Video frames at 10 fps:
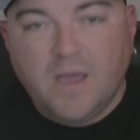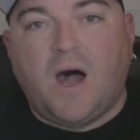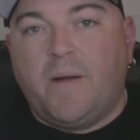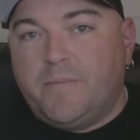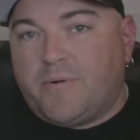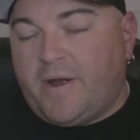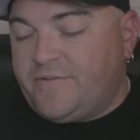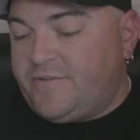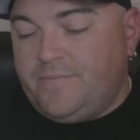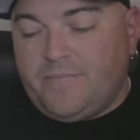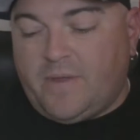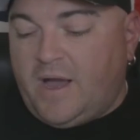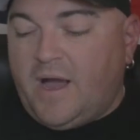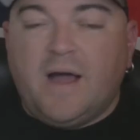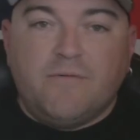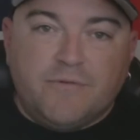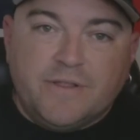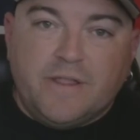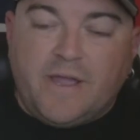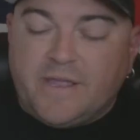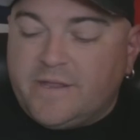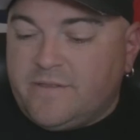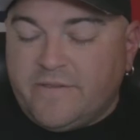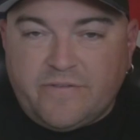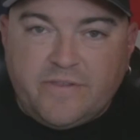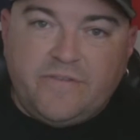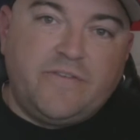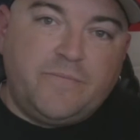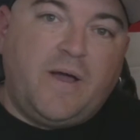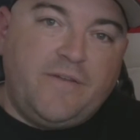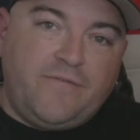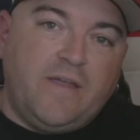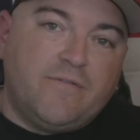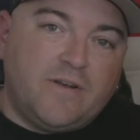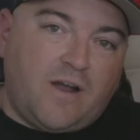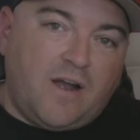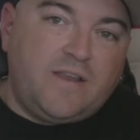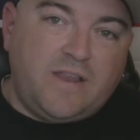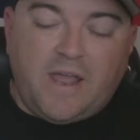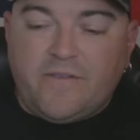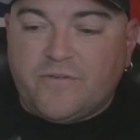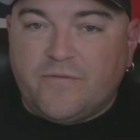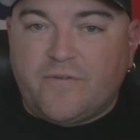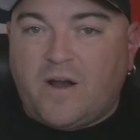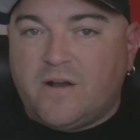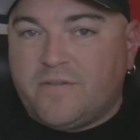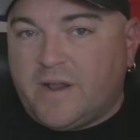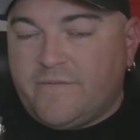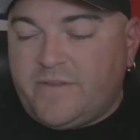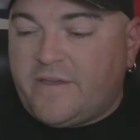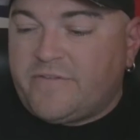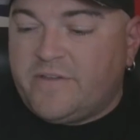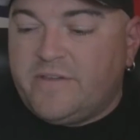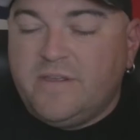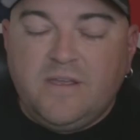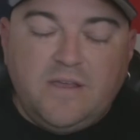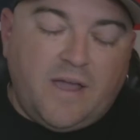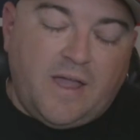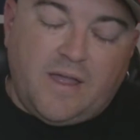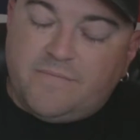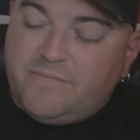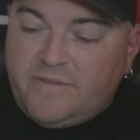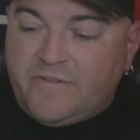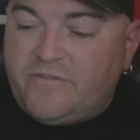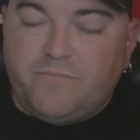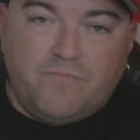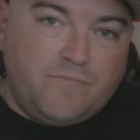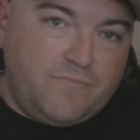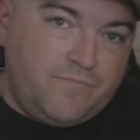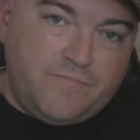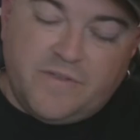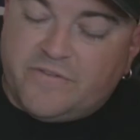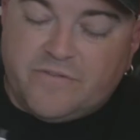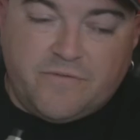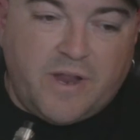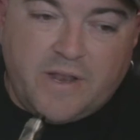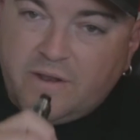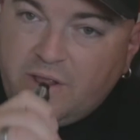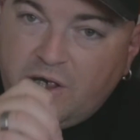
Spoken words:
I'm impressed. I really like it. This is my favorite RTA so far that I've tested, and this is great.